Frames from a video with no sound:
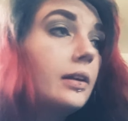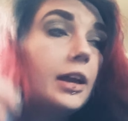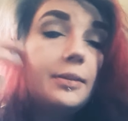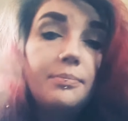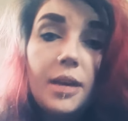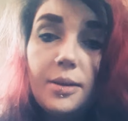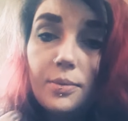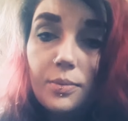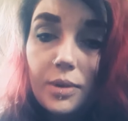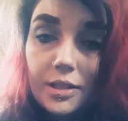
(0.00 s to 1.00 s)
admit
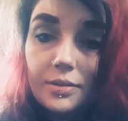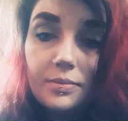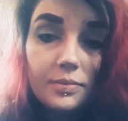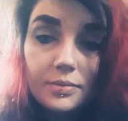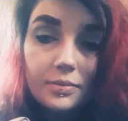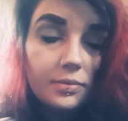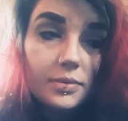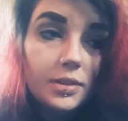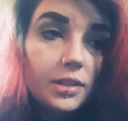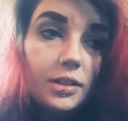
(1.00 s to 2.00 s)
when
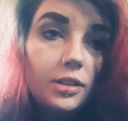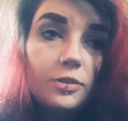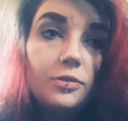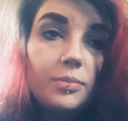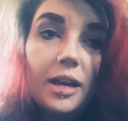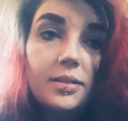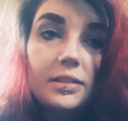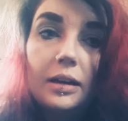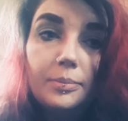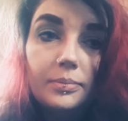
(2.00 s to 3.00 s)
you messed
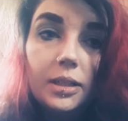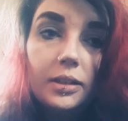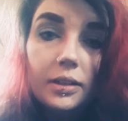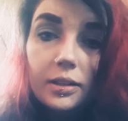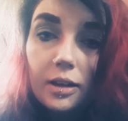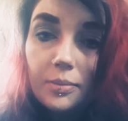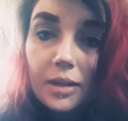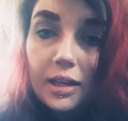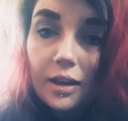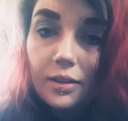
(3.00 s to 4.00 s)
up, come
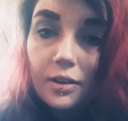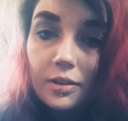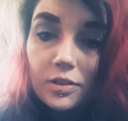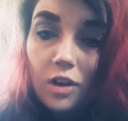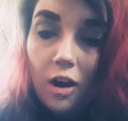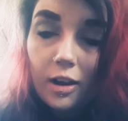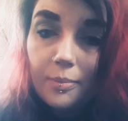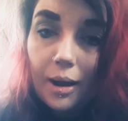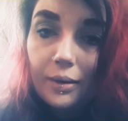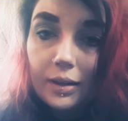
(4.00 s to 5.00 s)
together, talk
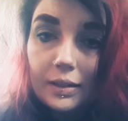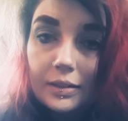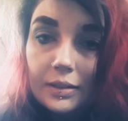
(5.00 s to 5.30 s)
about it,